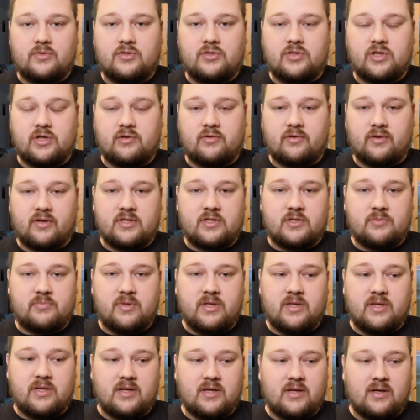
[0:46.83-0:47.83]
Generally
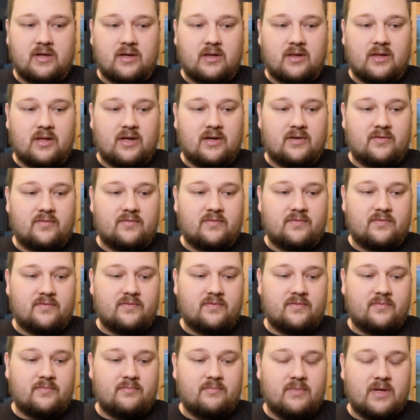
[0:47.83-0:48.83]
speaking, a lot of
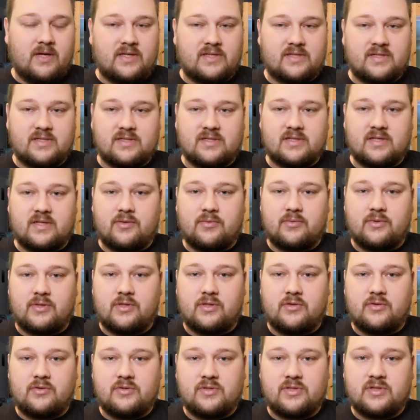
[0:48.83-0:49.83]
medicines that you would
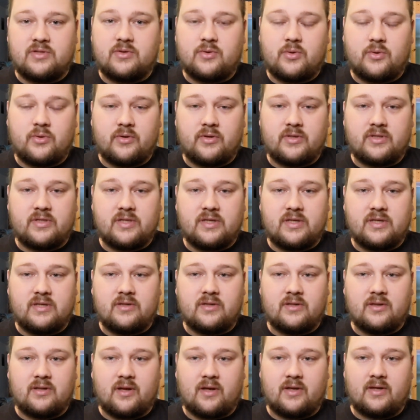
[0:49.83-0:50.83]
use in
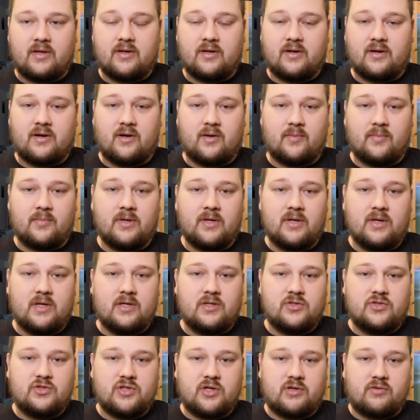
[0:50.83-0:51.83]
quarantine, like
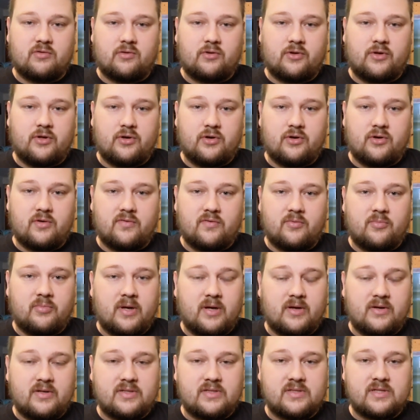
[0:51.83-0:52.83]
general cure for
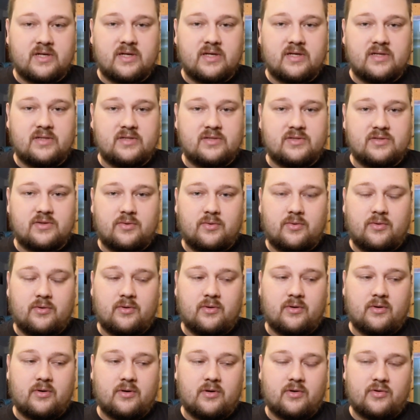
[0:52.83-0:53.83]
parasites
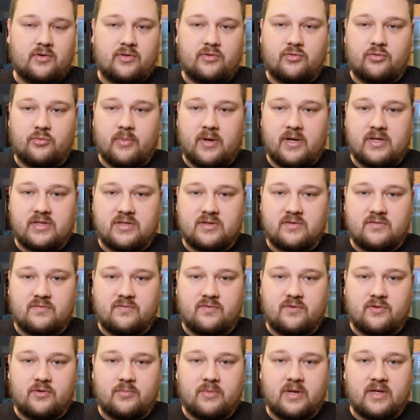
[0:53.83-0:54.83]
or erythromycin
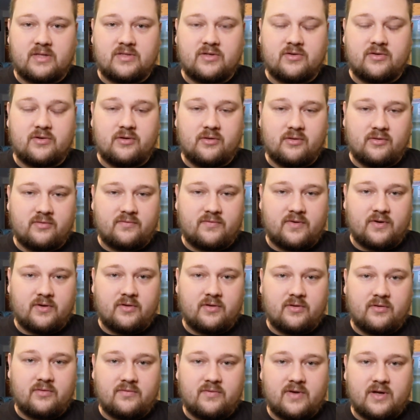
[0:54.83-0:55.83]
for bacterial and
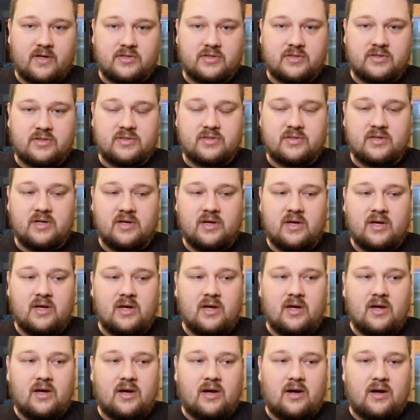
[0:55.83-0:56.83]
fungal infections,
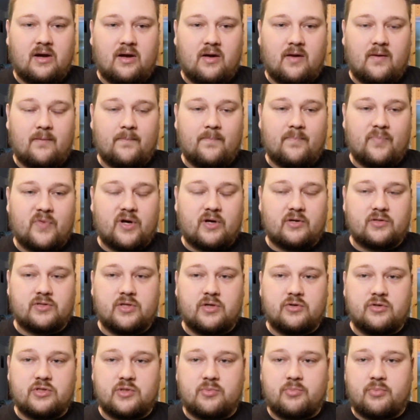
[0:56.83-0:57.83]
are
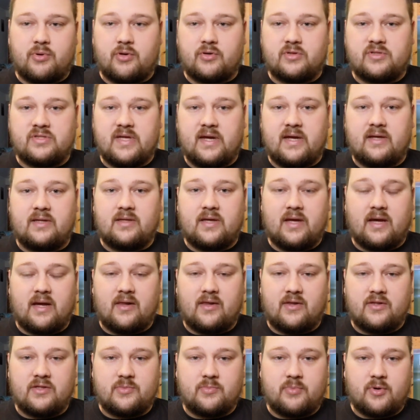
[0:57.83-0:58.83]
dosed per 10
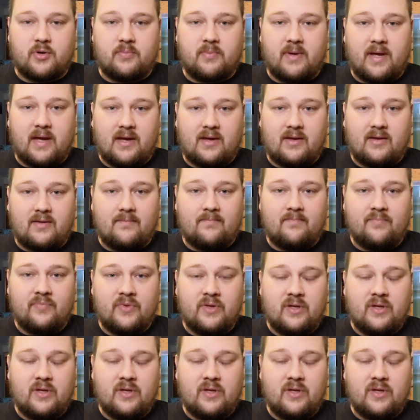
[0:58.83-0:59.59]
gallons per packet.